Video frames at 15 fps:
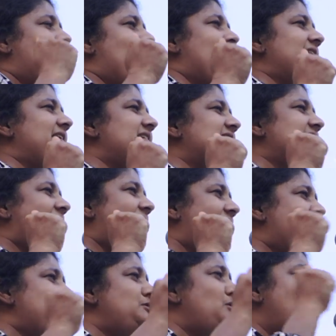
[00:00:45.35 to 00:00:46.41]
and his
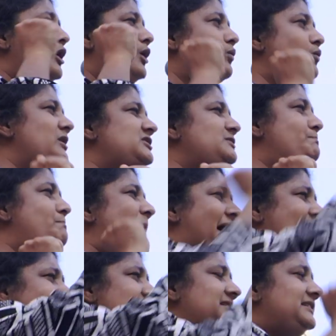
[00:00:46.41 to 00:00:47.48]
head was
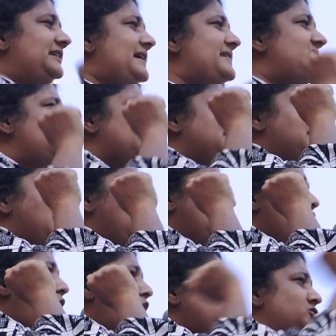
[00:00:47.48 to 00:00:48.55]
banged against a
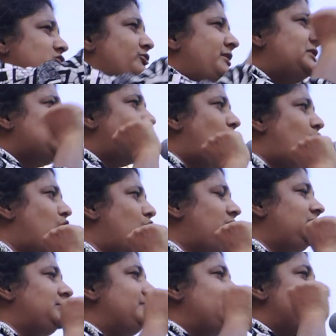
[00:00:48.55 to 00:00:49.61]
concrete
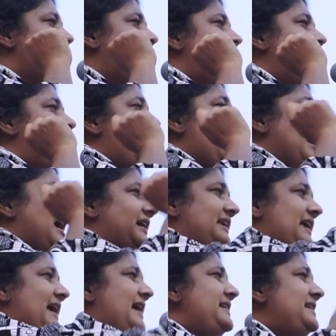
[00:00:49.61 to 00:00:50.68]
wall
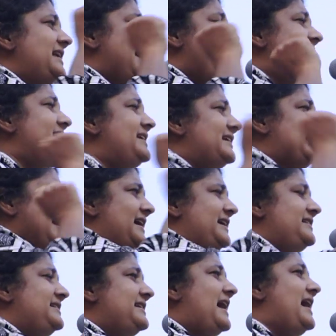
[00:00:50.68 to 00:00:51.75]
again and
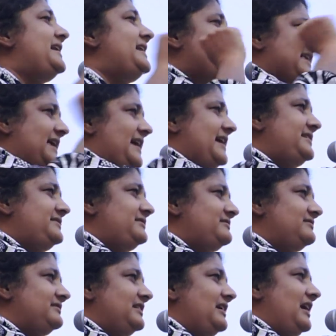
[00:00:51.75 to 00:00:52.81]
again and again
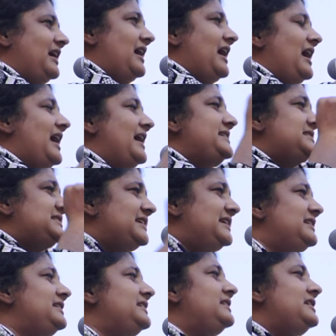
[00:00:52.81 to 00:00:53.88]

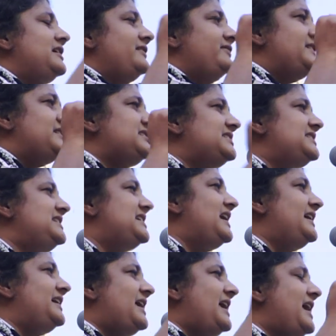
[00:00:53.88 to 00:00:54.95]
until the
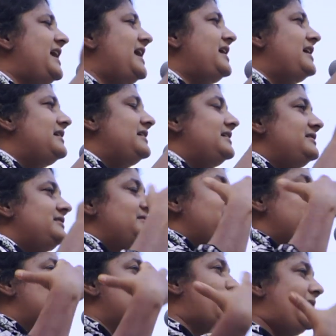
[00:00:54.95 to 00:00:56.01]
CIA
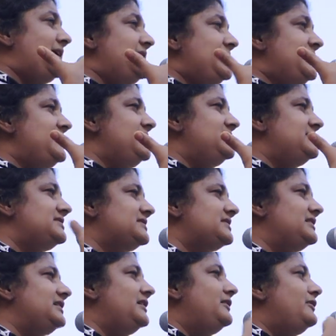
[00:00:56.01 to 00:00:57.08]
trainees
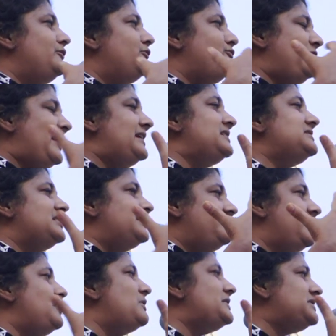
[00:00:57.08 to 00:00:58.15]
felt
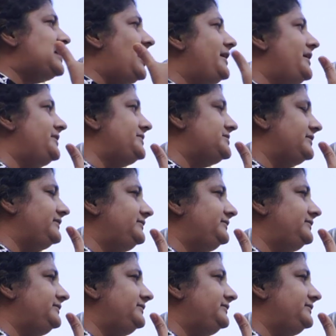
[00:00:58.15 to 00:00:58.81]
they were tired.